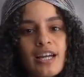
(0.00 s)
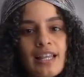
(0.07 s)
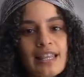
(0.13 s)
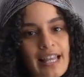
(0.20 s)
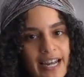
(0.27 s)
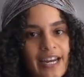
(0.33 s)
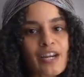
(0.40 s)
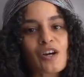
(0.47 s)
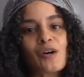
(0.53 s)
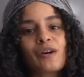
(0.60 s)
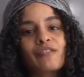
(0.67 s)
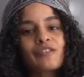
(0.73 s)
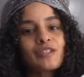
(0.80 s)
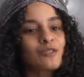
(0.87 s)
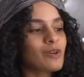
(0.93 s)
letting go
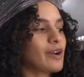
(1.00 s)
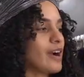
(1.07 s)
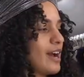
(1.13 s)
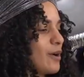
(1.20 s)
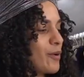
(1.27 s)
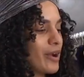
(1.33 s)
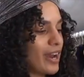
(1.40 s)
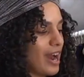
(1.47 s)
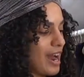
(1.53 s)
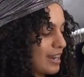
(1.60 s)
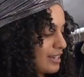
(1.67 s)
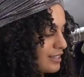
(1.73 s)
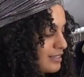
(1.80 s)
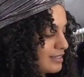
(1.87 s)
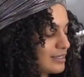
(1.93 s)
of this sweater. I don't care. I
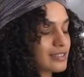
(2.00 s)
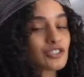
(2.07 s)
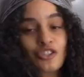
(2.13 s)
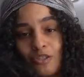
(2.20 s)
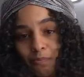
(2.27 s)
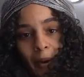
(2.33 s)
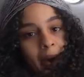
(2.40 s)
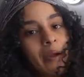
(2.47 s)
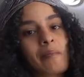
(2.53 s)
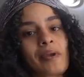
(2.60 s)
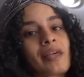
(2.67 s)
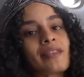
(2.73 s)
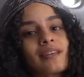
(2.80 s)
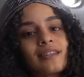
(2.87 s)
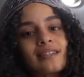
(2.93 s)
could just bury
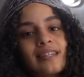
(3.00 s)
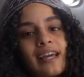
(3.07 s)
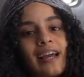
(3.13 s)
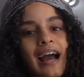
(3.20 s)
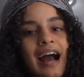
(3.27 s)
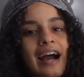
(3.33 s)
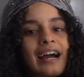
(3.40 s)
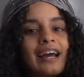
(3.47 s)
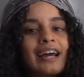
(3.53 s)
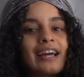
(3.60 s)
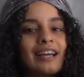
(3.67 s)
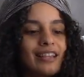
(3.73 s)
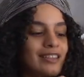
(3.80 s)
me in this. Like I